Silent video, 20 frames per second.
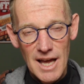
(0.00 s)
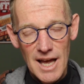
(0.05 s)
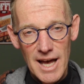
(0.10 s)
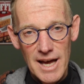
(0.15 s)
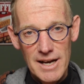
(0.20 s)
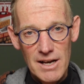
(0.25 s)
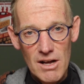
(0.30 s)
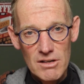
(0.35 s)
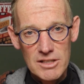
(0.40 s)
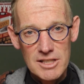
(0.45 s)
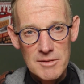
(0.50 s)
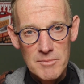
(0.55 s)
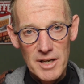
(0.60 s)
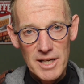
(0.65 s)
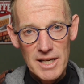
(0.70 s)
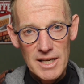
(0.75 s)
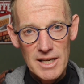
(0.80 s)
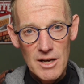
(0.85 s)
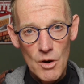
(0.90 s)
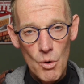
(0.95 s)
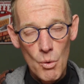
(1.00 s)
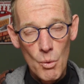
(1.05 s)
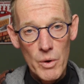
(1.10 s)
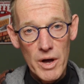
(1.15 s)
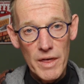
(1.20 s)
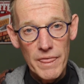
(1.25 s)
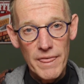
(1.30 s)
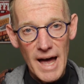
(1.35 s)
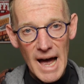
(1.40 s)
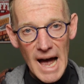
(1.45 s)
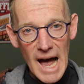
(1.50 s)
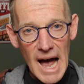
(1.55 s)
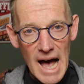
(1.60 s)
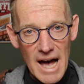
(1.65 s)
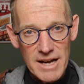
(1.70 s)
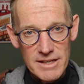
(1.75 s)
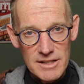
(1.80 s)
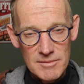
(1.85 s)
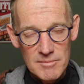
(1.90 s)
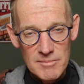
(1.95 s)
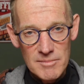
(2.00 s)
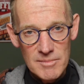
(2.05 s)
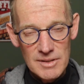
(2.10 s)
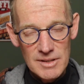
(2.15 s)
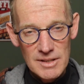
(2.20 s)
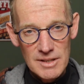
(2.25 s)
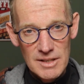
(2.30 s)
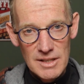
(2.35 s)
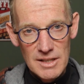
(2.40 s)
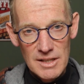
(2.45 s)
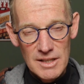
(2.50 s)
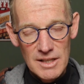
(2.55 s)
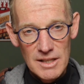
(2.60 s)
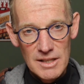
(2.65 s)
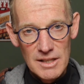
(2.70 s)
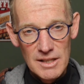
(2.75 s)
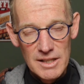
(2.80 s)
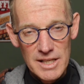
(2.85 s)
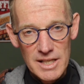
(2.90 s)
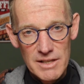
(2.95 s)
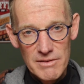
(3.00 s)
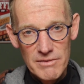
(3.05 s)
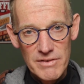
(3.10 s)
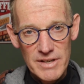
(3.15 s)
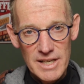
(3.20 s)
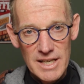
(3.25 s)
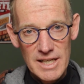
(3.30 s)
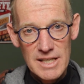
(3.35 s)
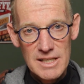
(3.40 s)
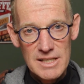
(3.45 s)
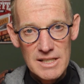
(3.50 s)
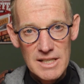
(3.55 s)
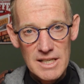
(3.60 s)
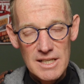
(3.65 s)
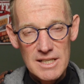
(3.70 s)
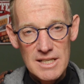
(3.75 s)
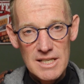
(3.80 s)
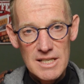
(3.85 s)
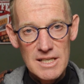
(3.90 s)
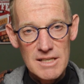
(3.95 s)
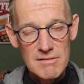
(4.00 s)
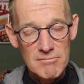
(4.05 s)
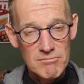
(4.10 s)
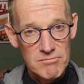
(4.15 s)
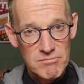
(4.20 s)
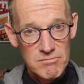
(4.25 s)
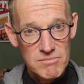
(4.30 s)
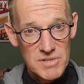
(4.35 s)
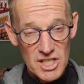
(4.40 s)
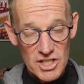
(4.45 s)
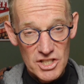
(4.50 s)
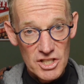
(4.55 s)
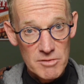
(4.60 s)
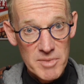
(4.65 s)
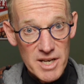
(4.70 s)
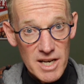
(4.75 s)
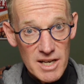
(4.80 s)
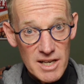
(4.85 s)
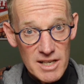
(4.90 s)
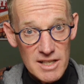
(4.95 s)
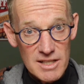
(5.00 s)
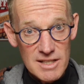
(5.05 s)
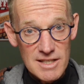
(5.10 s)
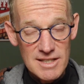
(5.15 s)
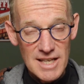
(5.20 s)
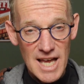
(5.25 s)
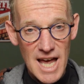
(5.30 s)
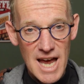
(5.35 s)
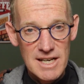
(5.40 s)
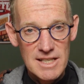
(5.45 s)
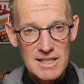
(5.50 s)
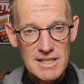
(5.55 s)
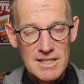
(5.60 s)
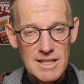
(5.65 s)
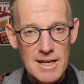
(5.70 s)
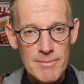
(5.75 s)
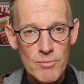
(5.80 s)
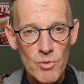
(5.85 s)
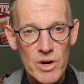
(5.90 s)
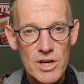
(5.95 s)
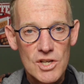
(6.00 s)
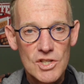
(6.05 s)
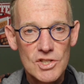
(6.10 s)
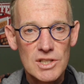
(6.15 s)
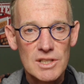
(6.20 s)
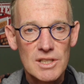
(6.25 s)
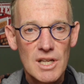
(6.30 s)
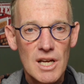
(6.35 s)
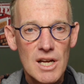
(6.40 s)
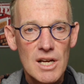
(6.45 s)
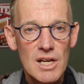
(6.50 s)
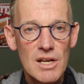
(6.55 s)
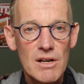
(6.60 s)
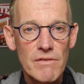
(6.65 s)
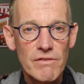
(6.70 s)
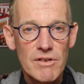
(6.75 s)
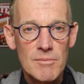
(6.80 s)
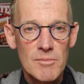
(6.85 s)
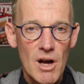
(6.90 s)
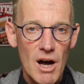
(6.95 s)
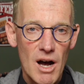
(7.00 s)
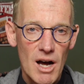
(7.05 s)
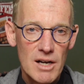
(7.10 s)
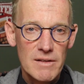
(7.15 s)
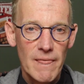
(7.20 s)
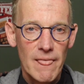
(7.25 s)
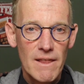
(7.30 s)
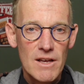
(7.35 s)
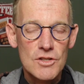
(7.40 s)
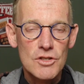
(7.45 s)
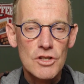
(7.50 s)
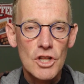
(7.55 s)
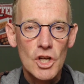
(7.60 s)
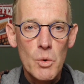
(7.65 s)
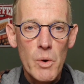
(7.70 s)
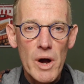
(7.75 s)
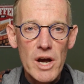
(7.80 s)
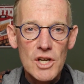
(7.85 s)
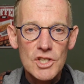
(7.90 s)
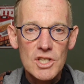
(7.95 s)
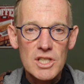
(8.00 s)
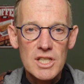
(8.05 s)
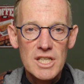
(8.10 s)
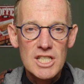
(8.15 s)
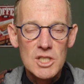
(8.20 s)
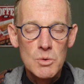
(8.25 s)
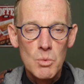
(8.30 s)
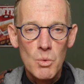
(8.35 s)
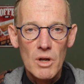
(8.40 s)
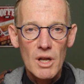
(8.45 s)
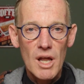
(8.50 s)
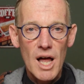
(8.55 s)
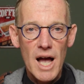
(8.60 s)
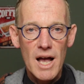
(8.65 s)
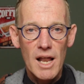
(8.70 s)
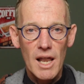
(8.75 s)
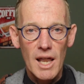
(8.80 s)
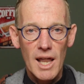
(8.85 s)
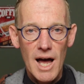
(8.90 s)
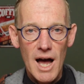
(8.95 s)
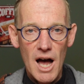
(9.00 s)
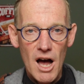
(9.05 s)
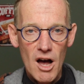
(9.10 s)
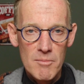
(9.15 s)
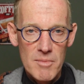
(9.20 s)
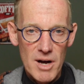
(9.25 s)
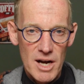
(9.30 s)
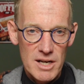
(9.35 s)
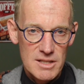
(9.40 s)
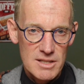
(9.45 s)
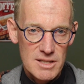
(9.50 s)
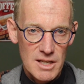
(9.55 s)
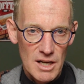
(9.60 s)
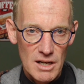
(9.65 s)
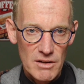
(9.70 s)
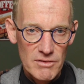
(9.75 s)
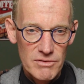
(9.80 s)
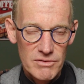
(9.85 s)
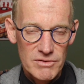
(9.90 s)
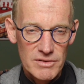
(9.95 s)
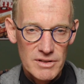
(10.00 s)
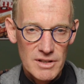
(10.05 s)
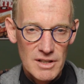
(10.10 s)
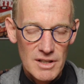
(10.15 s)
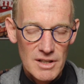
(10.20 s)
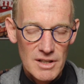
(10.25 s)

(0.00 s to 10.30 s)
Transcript: and ultimately, with Adam, live in disobedience and in separation from God. So the question is, will I allow myself